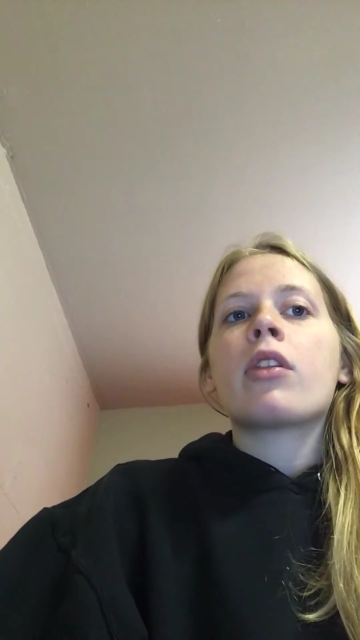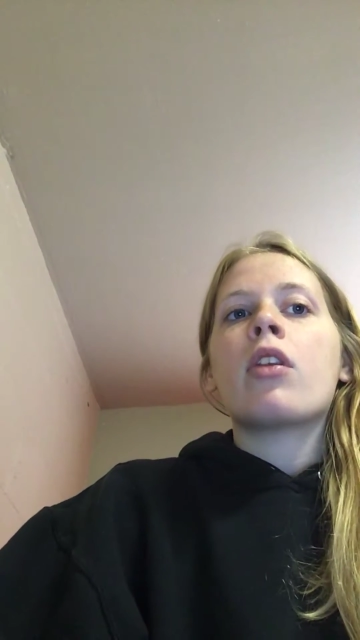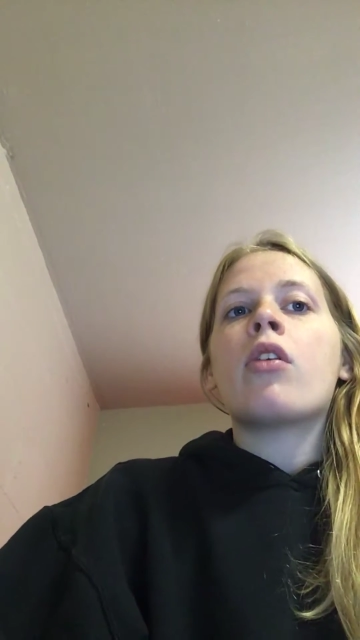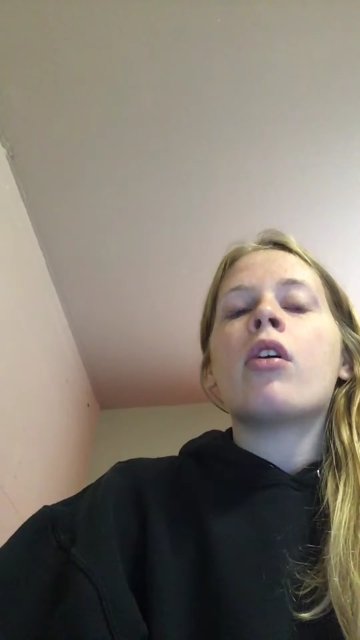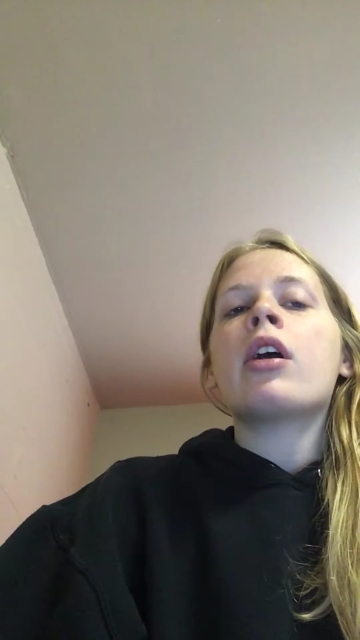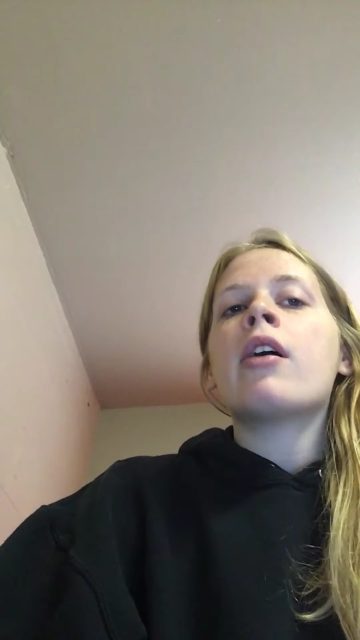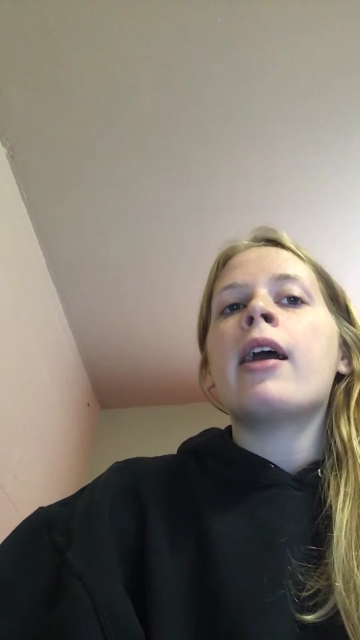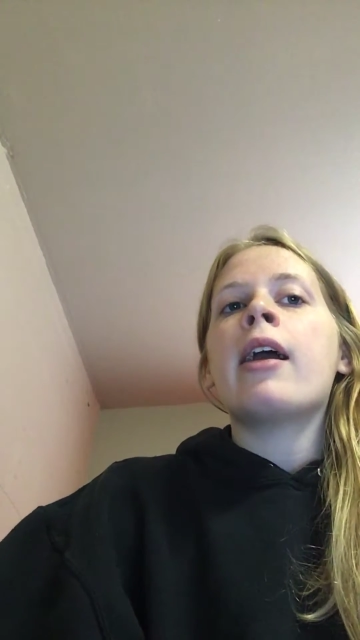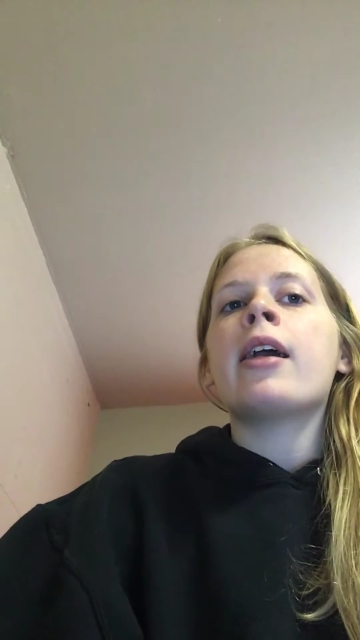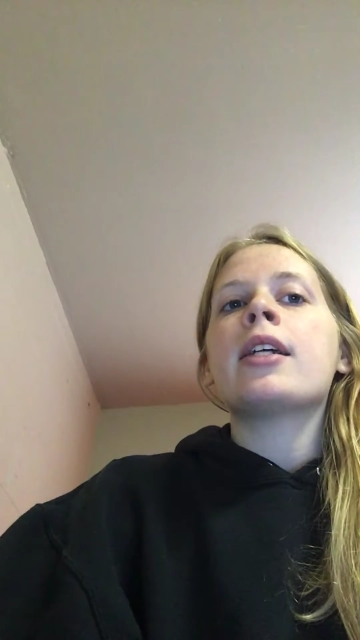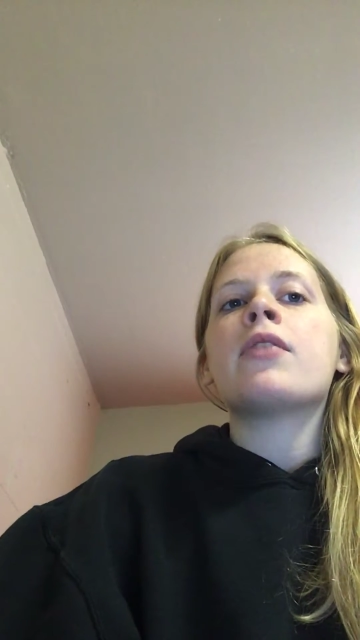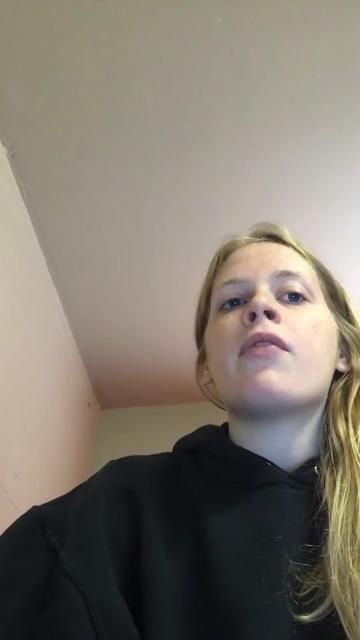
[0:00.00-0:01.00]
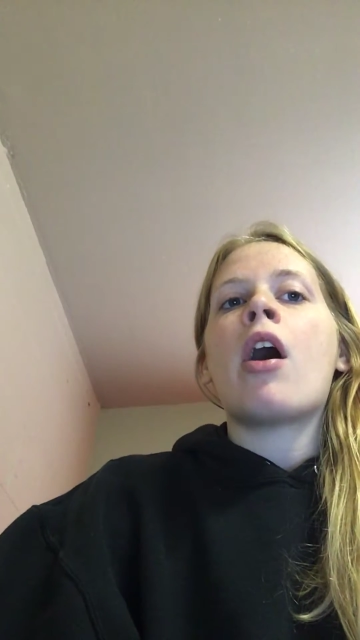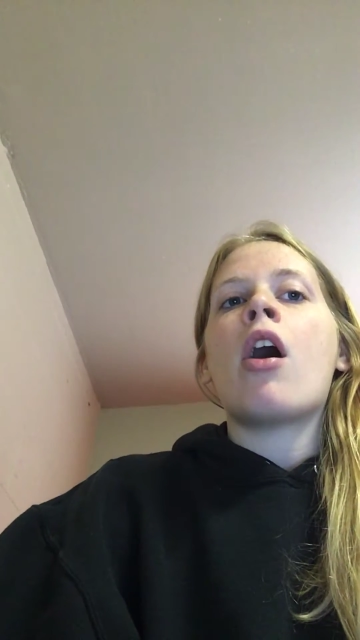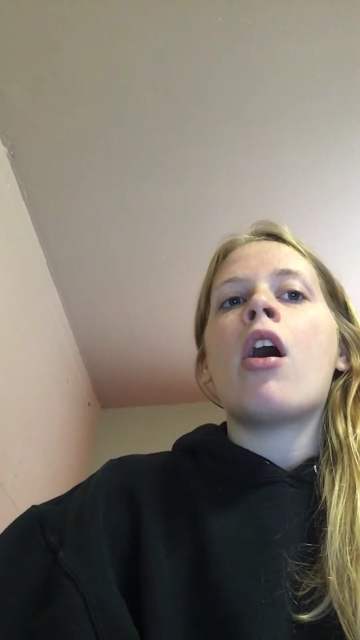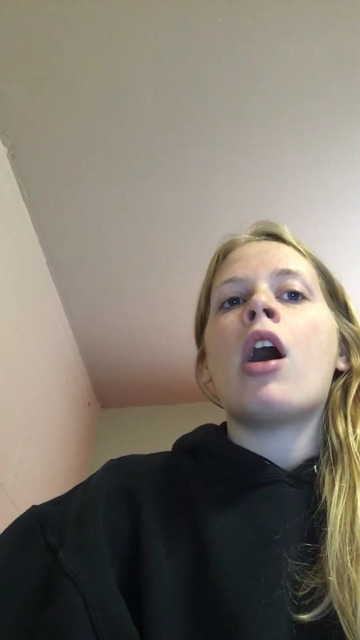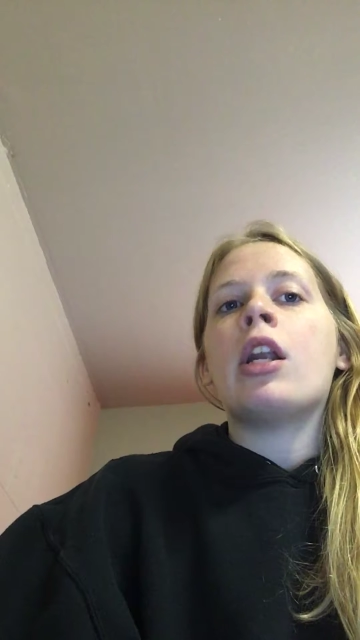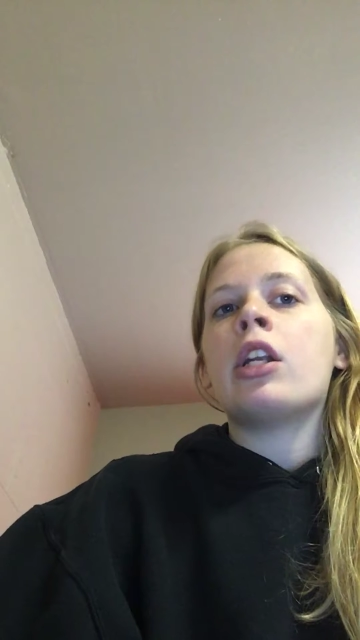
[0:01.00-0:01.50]
The cortical areas
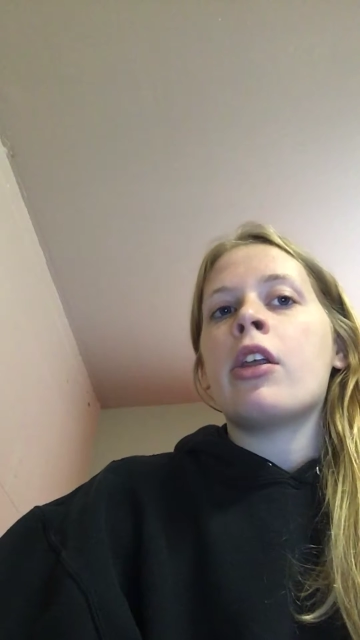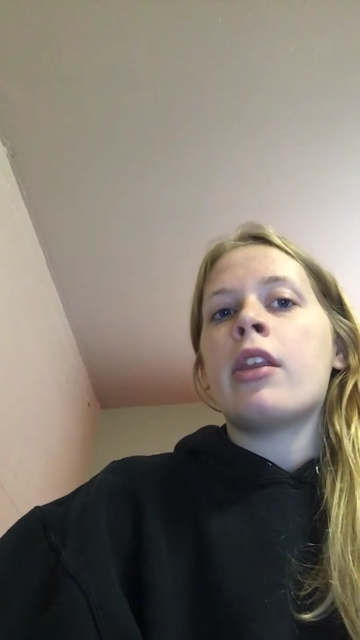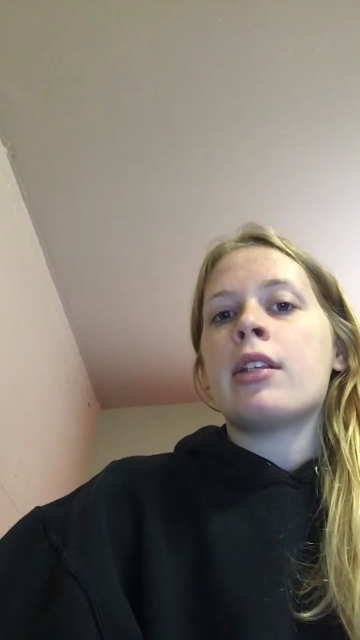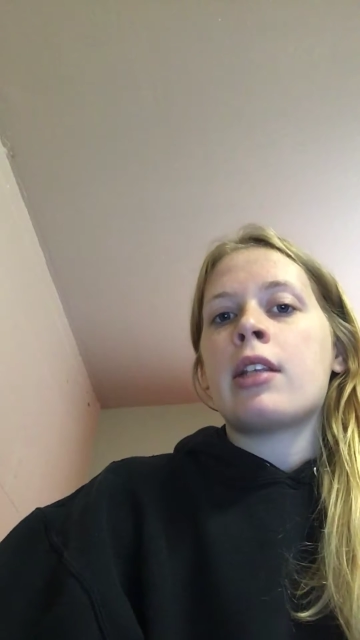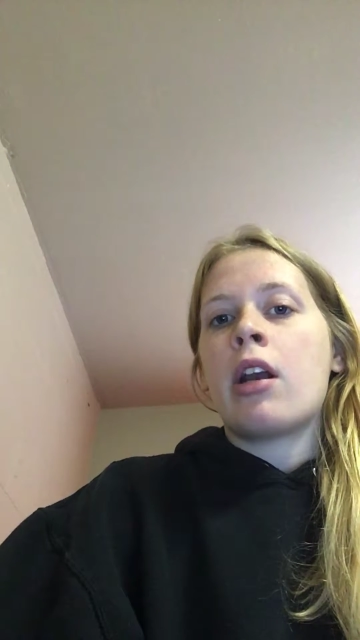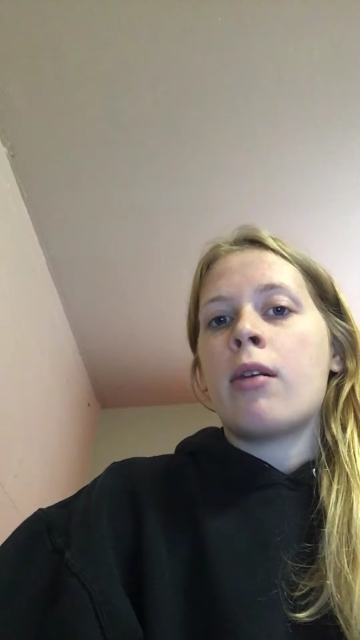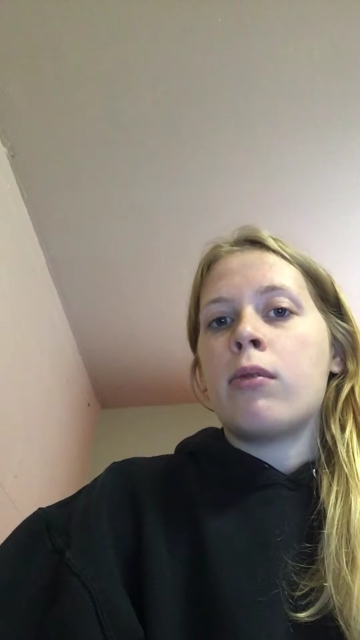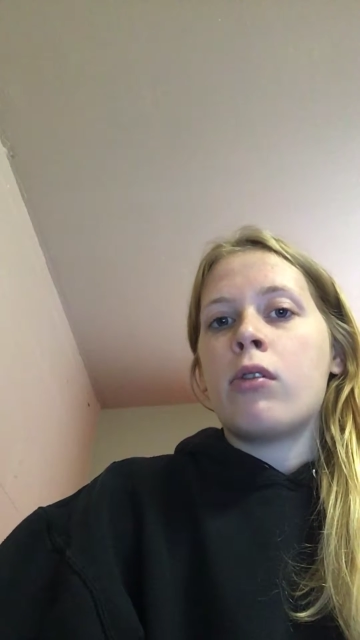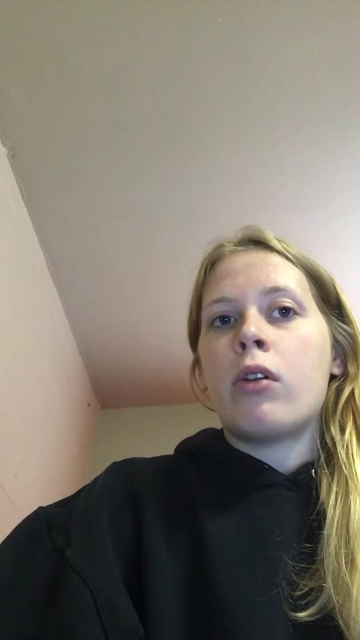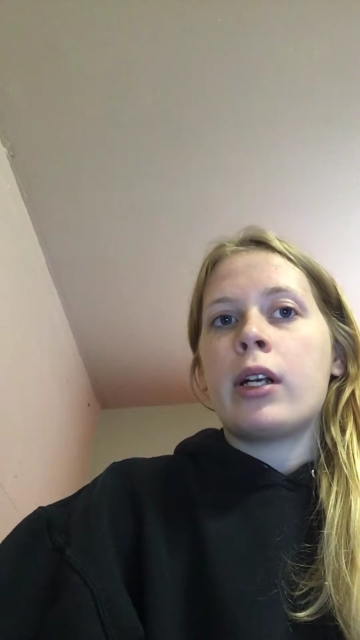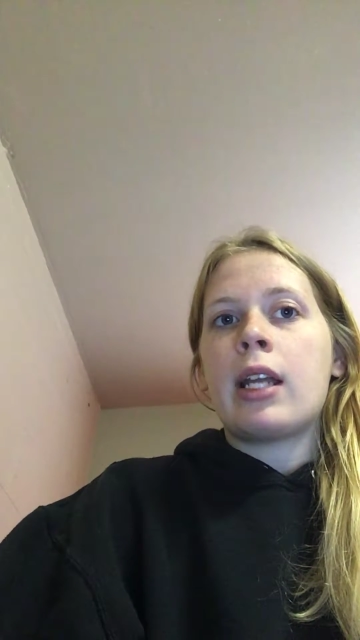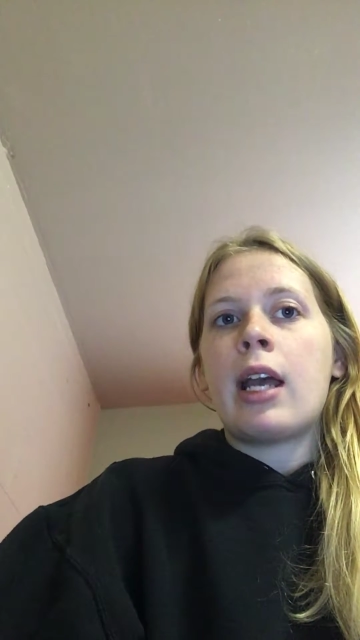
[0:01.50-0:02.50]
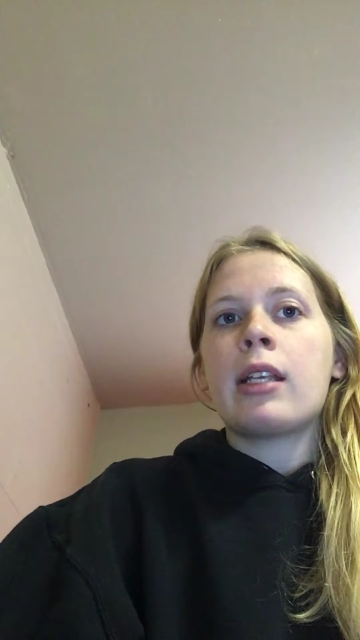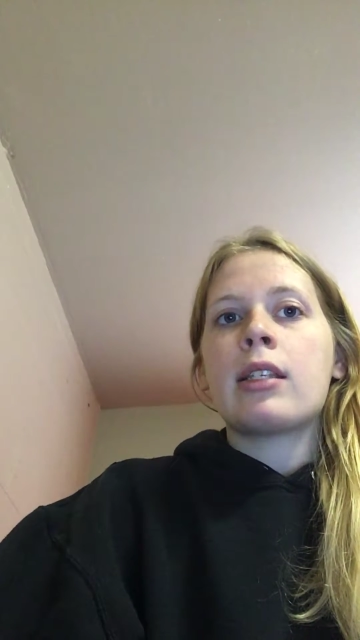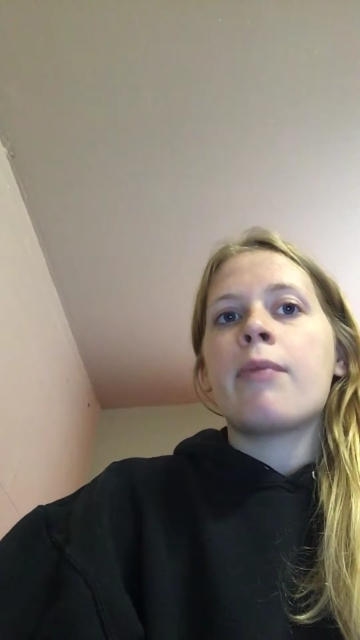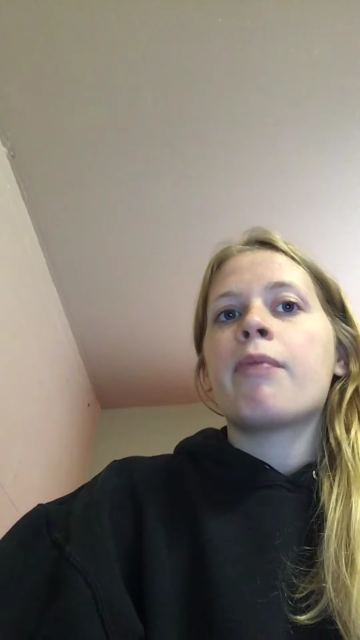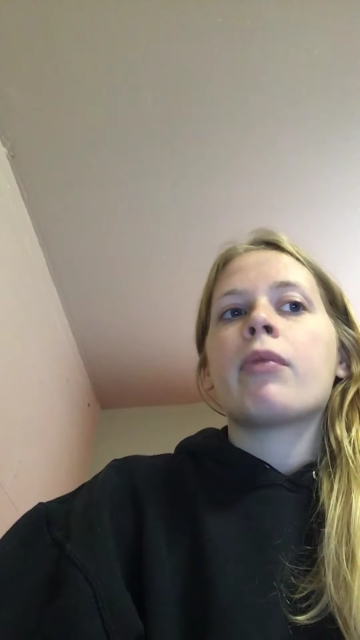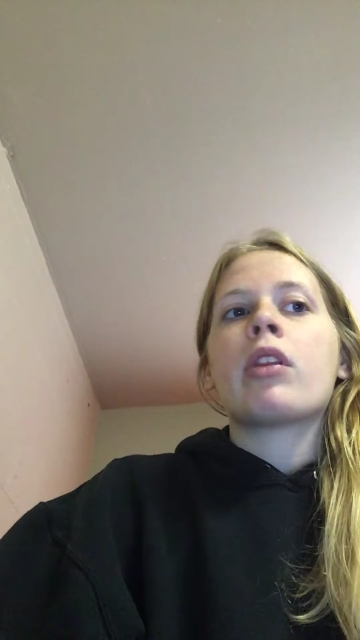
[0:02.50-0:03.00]
fall under the cerebral cortex,